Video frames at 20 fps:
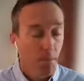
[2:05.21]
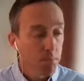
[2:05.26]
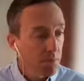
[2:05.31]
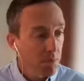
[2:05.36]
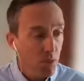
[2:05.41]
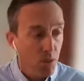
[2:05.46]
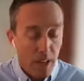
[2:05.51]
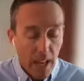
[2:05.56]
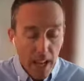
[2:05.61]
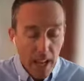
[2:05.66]

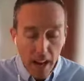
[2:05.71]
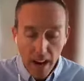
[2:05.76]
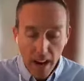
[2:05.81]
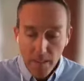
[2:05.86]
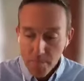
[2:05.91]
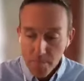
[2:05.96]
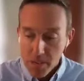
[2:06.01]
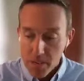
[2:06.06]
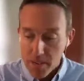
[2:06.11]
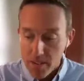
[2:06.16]
So yeah,
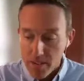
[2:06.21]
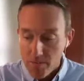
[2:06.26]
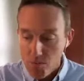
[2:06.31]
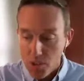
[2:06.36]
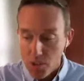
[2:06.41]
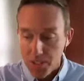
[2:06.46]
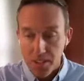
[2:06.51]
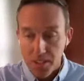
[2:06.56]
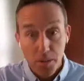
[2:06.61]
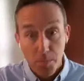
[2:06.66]
I've been
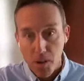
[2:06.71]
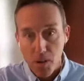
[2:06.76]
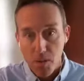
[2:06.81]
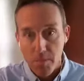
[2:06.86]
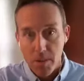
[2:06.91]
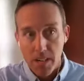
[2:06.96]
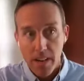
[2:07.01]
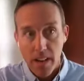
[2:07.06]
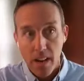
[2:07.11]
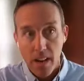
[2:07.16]
with the
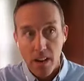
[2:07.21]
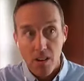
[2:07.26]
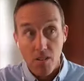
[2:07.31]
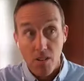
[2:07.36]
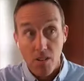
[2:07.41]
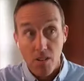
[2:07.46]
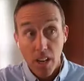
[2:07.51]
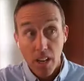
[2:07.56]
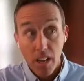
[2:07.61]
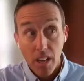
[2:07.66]
department
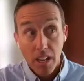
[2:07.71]
now